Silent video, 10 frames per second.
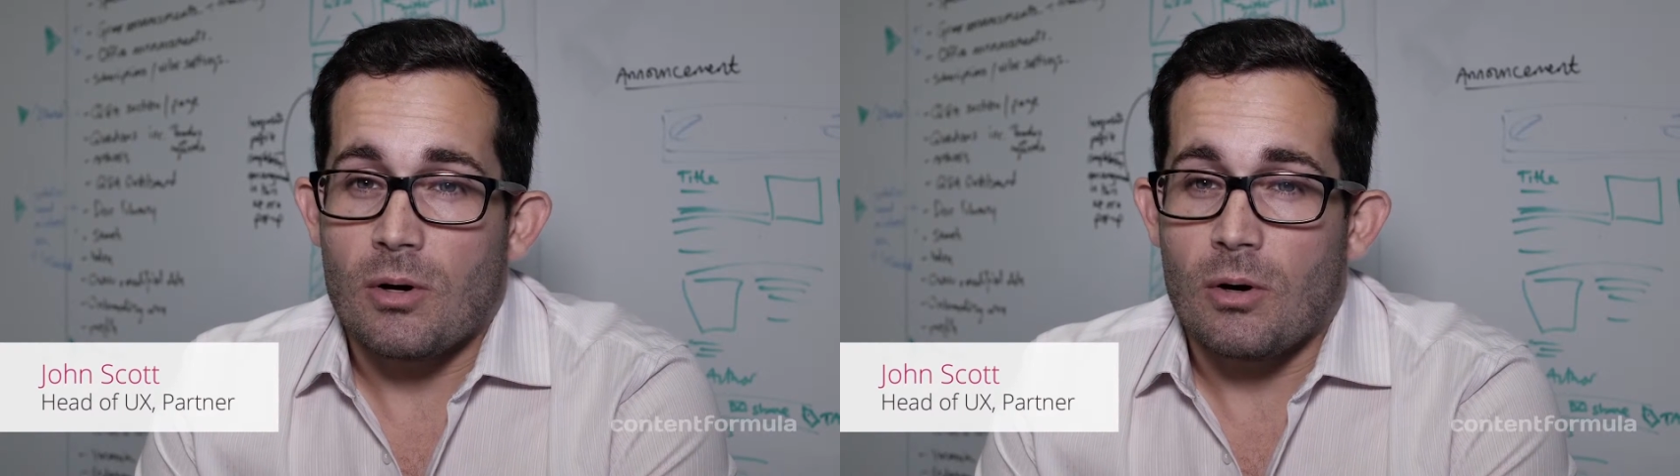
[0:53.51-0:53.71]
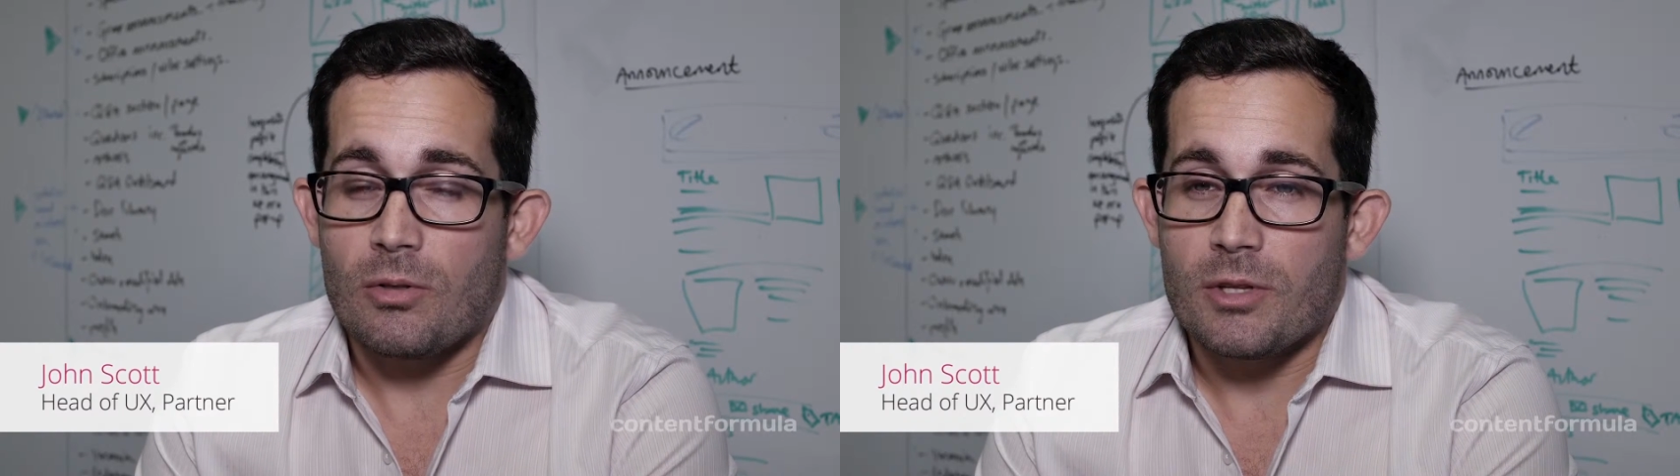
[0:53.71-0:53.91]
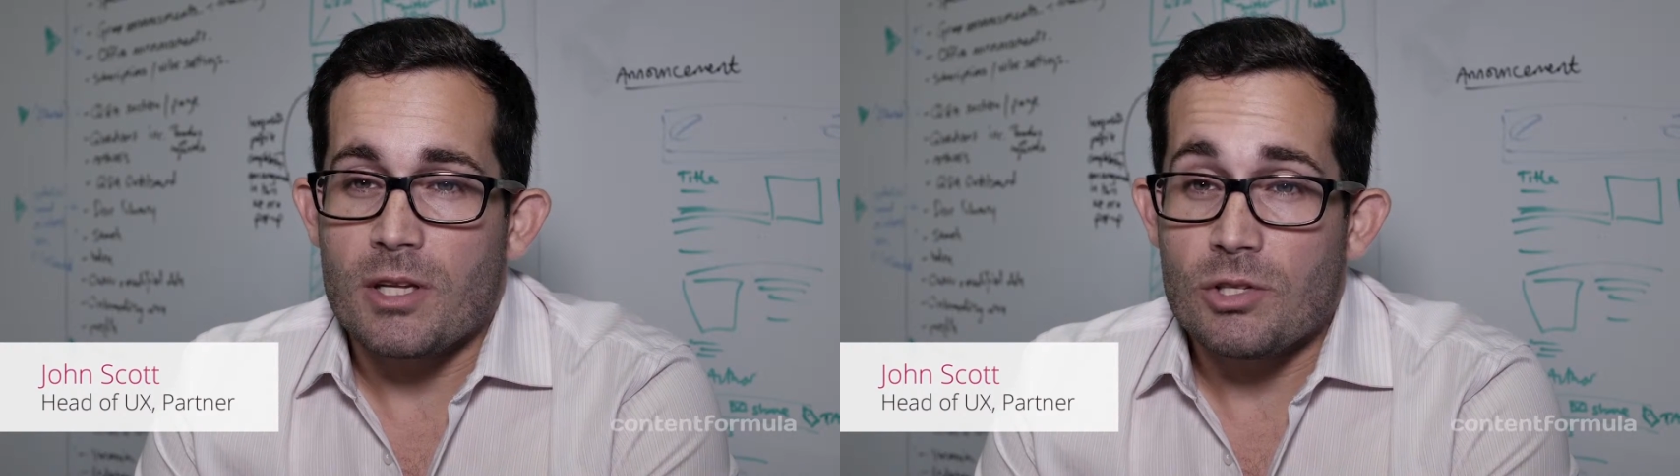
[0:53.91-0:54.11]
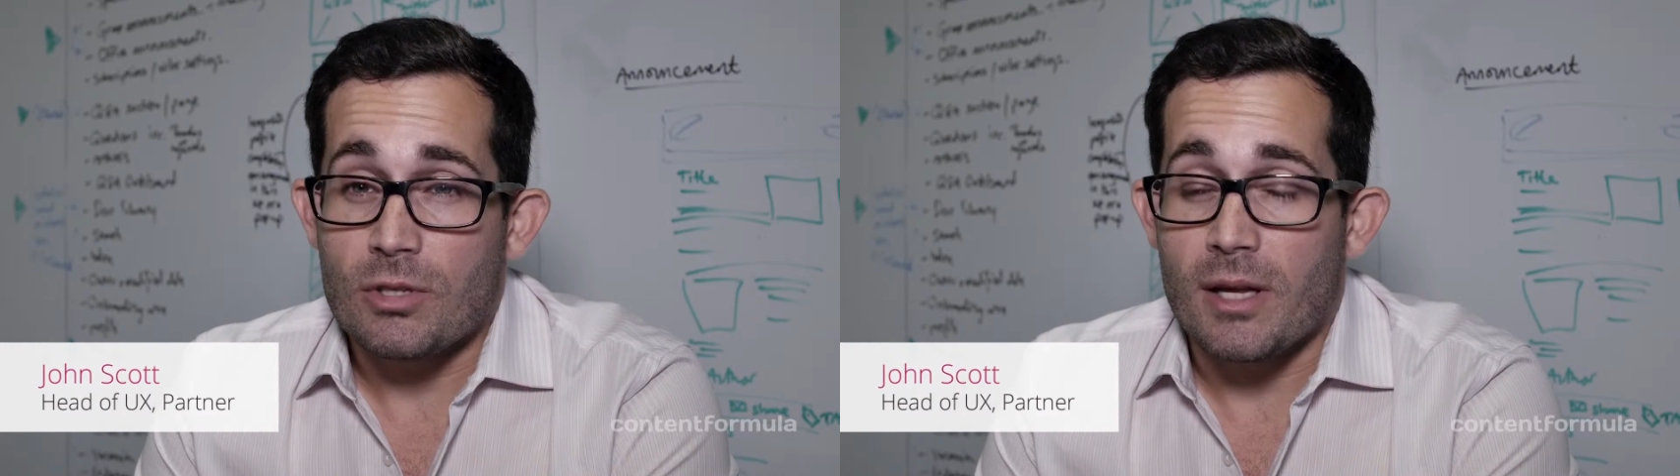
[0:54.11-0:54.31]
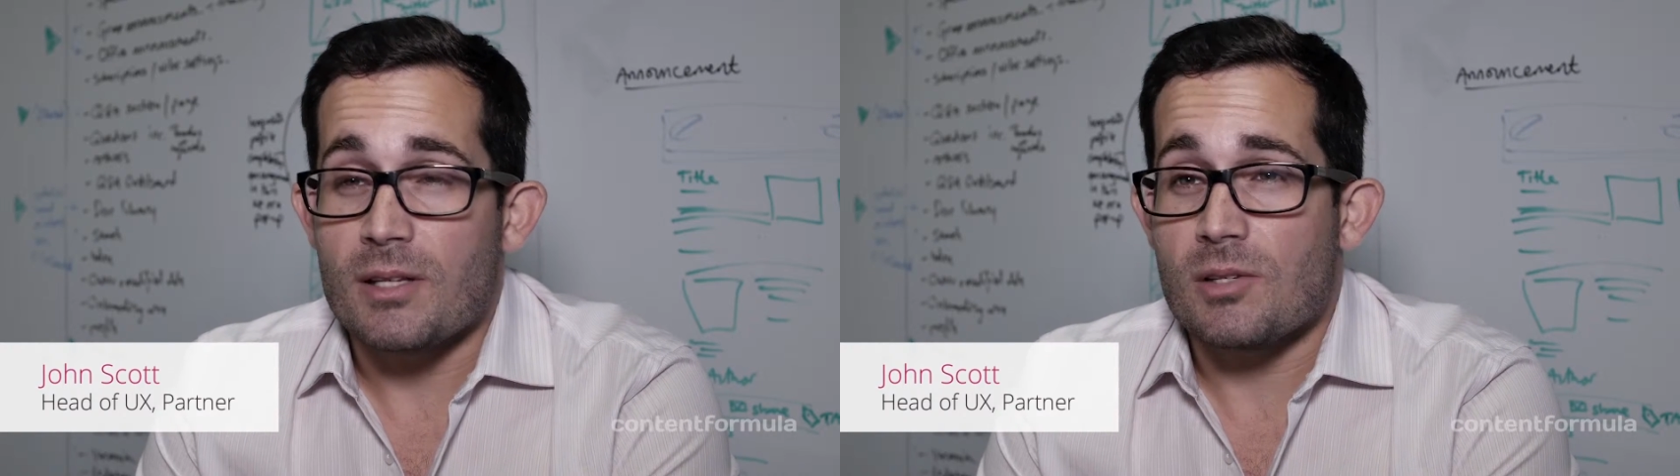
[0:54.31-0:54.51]
on the
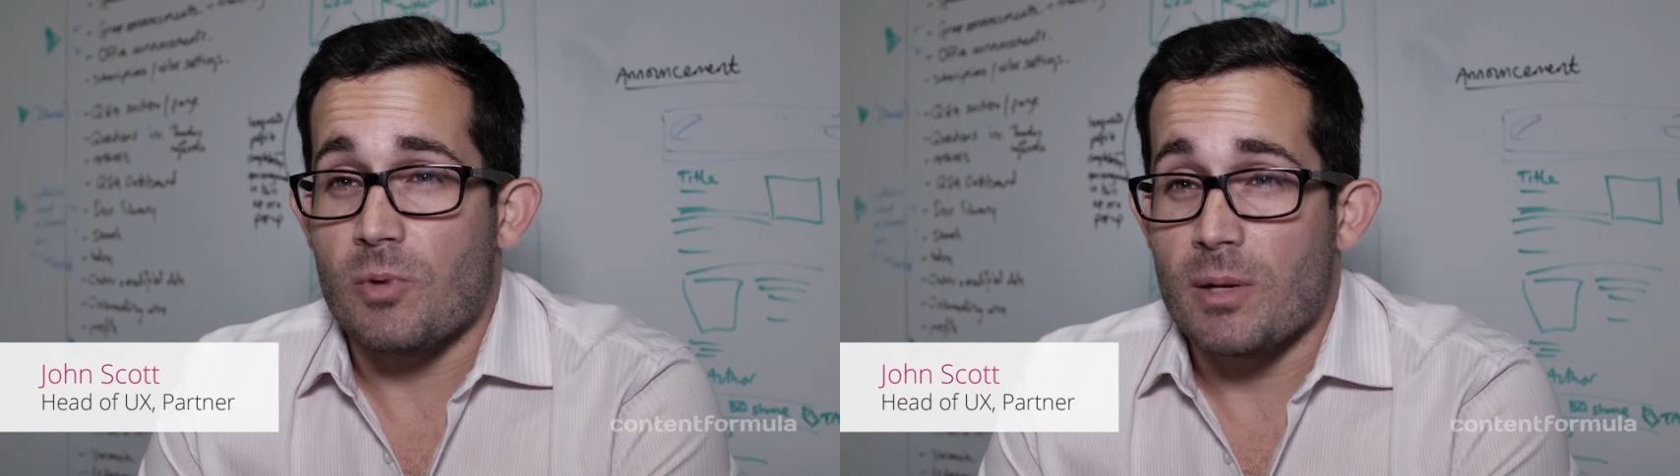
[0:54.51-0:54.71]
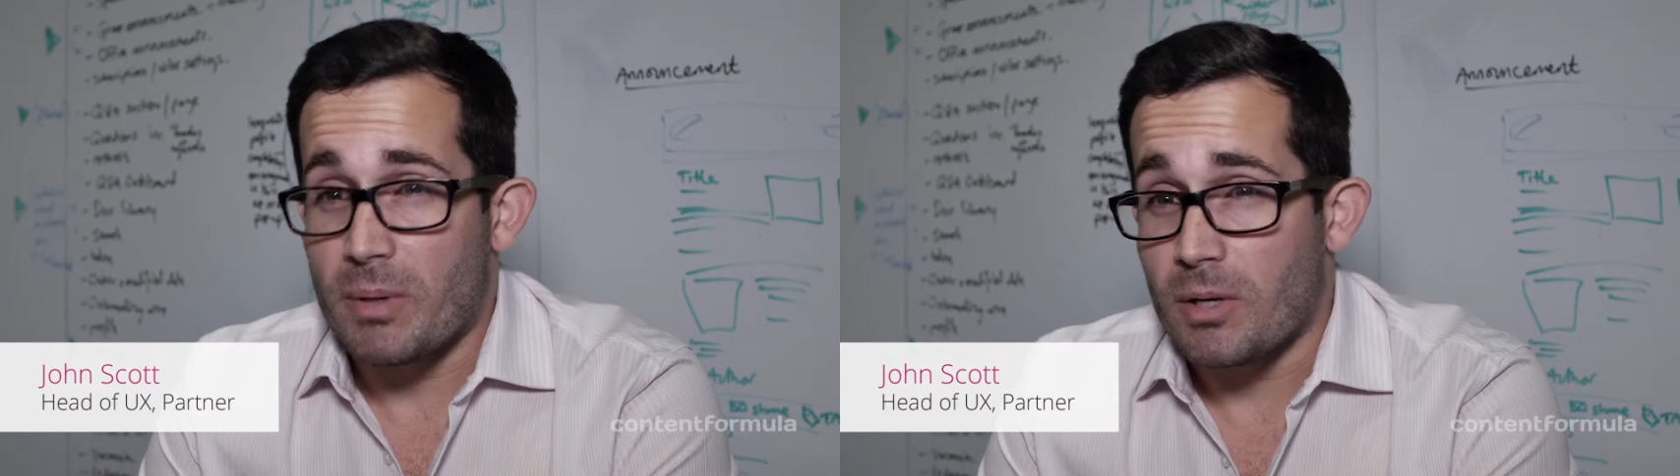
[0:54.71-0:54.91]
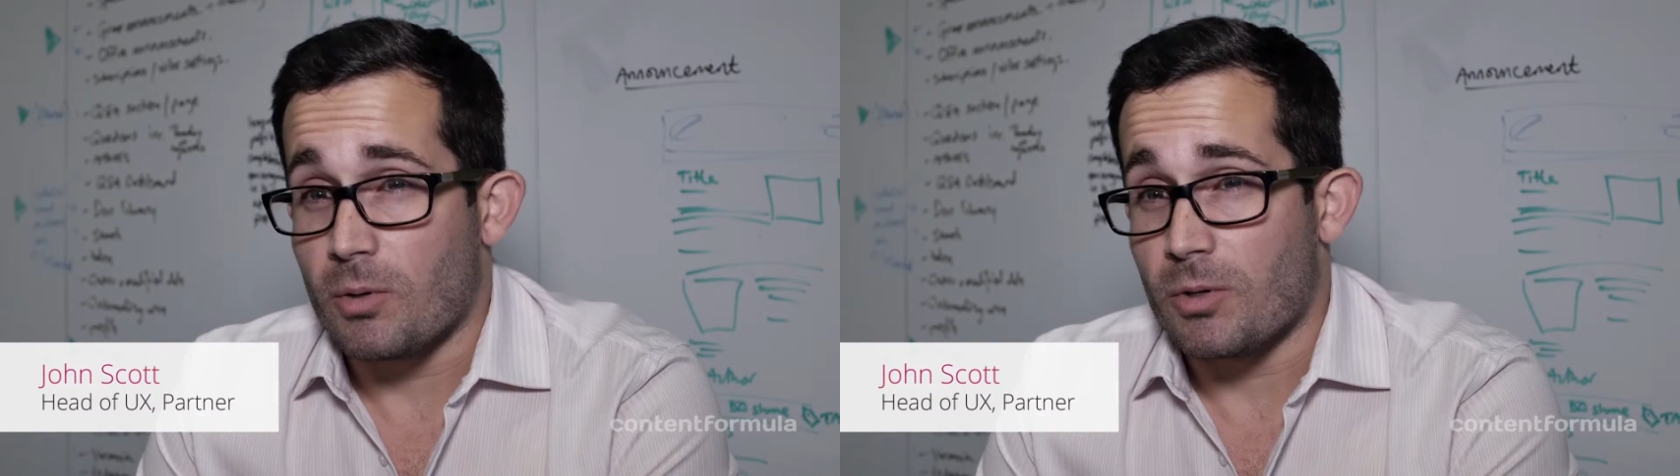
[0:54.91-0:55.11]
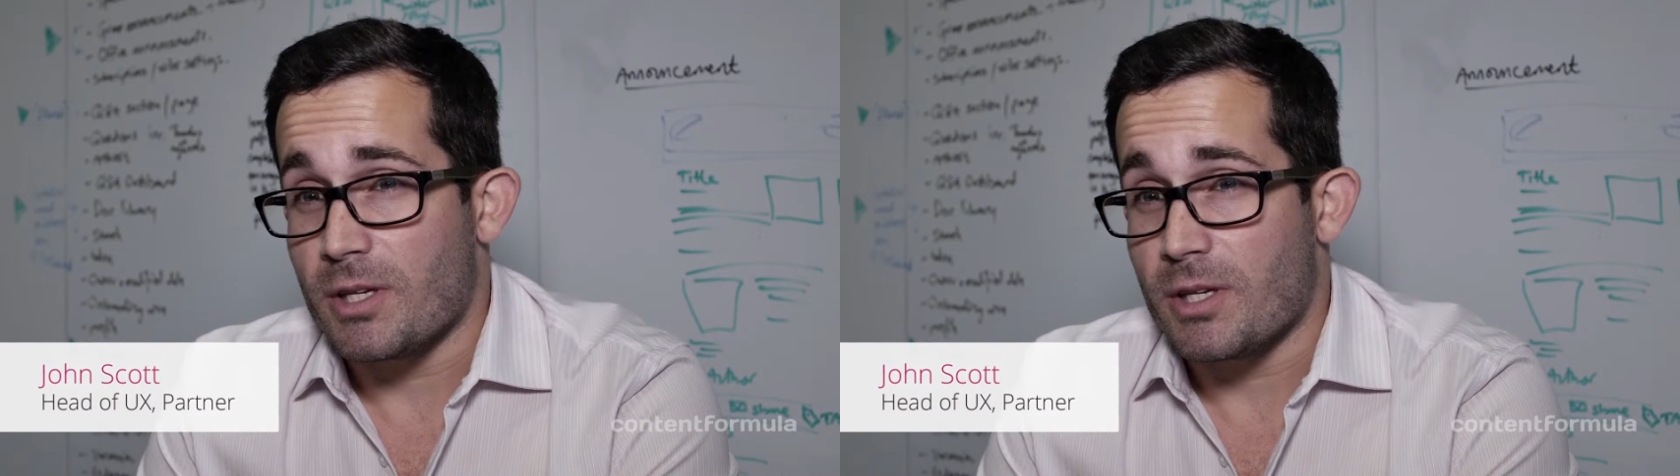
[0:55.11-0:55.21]
intranets we build